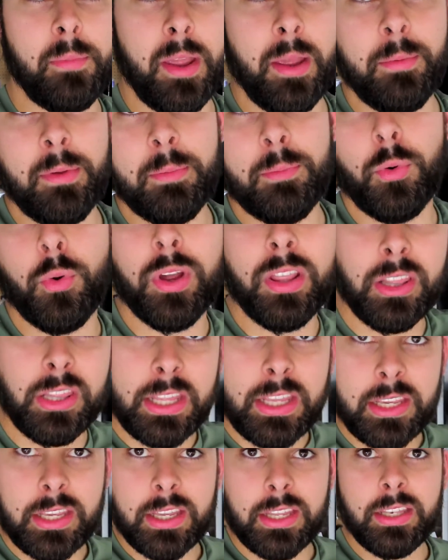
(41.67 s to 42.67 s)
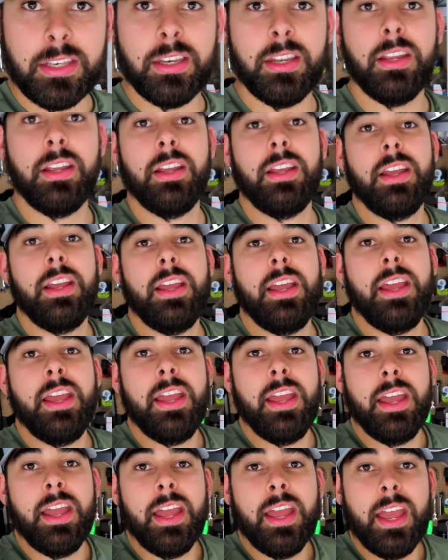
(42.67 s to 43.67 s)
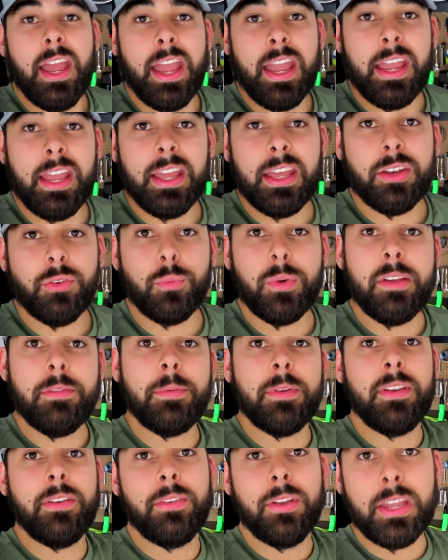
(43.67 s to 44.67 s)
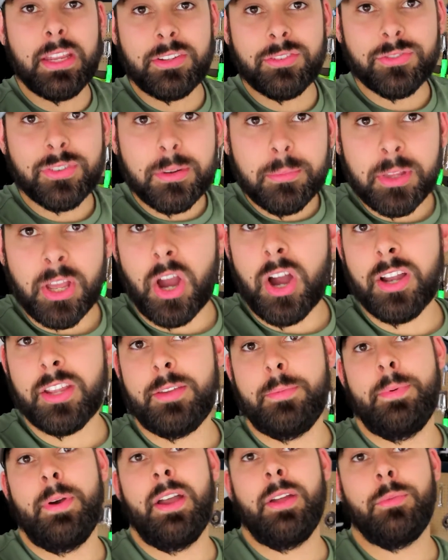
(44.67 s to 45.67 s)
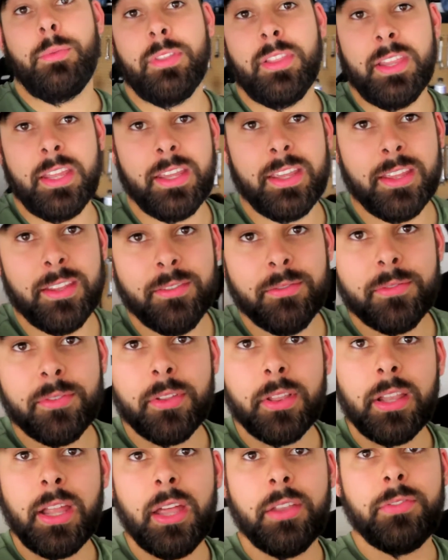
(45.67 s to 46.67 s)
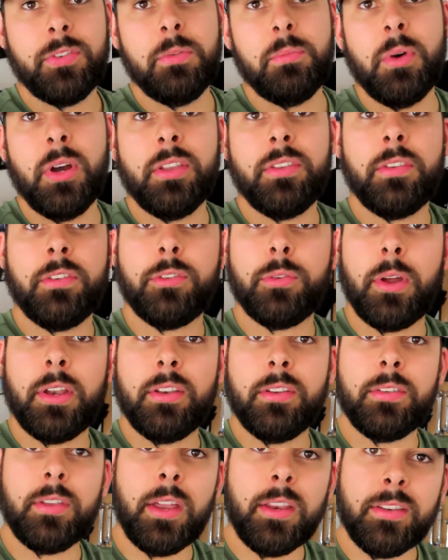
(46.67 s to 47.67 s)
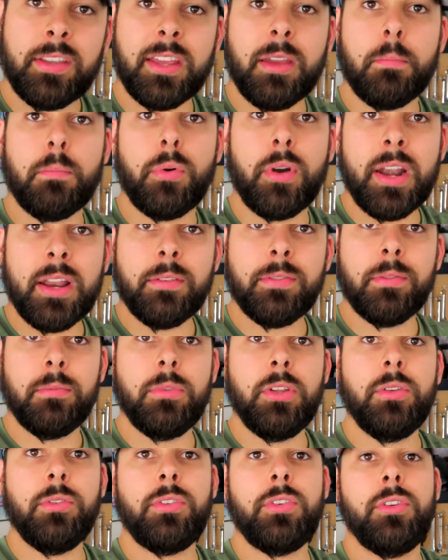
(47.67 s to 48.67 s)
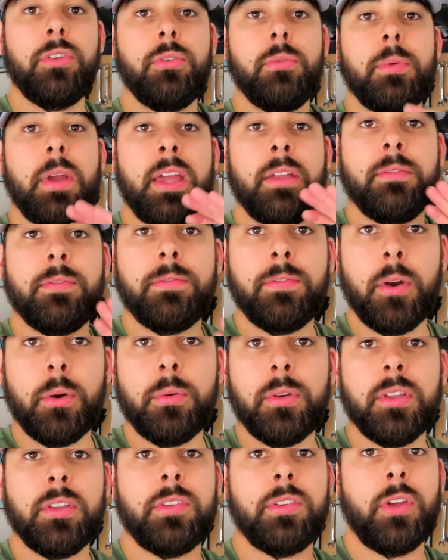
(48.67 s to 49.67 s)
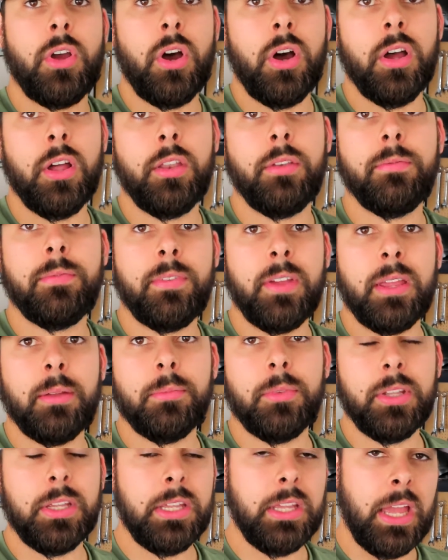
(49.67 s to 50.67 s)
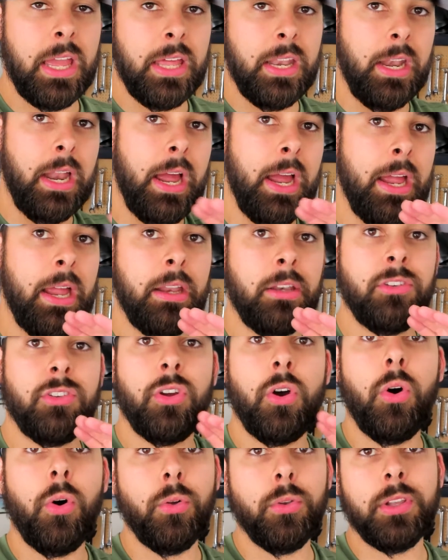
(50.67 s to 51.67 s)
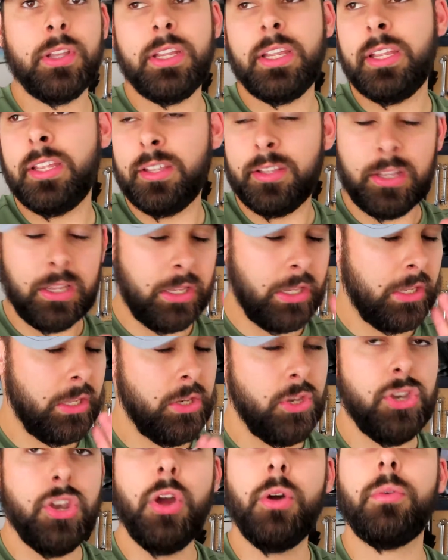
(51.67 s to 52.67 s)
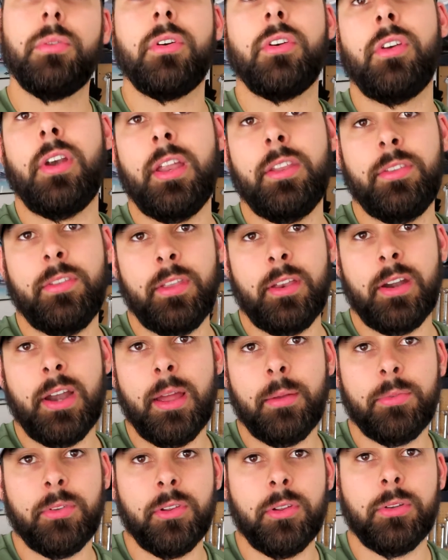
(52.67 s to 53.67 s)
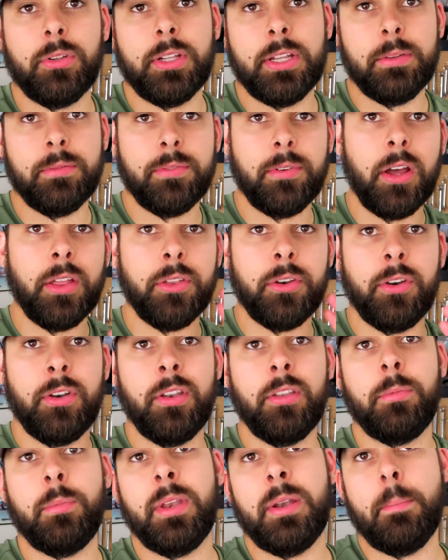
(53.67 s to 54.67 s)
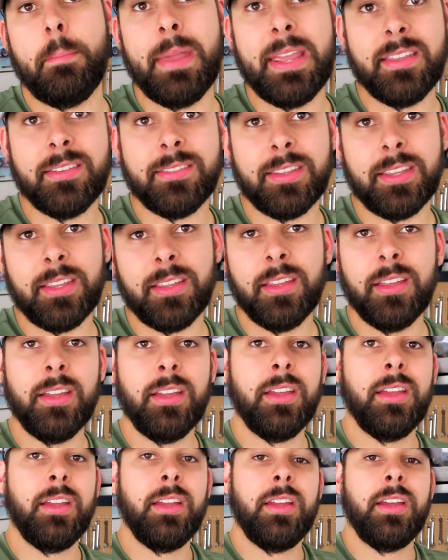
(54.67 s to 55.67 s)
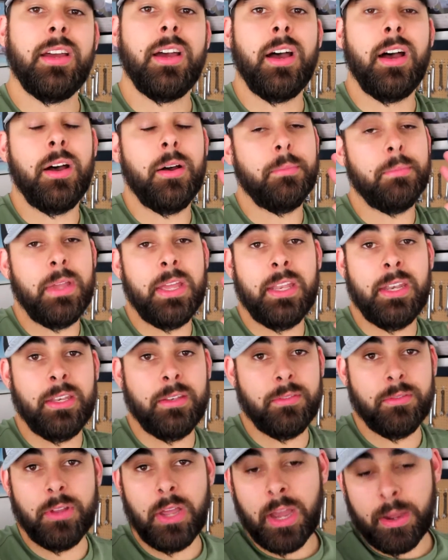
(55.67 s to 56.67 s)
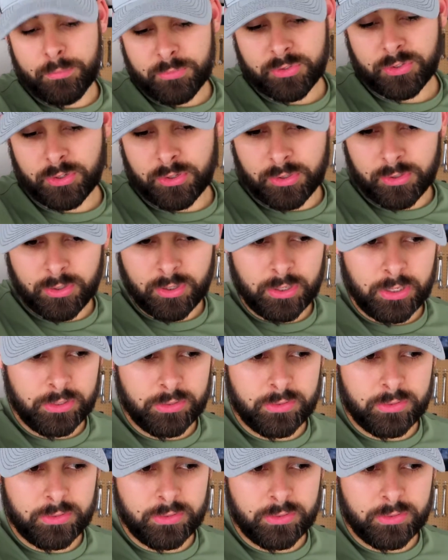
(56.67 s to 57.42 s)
baby boy Lincoln, and we've been extremely occupied with Lincoln for the last few months, and so I decided to take a break from YouTube and focus on family, and I totally, no regrets there, absolutely. Fatherhood has been amazing, and I'm sure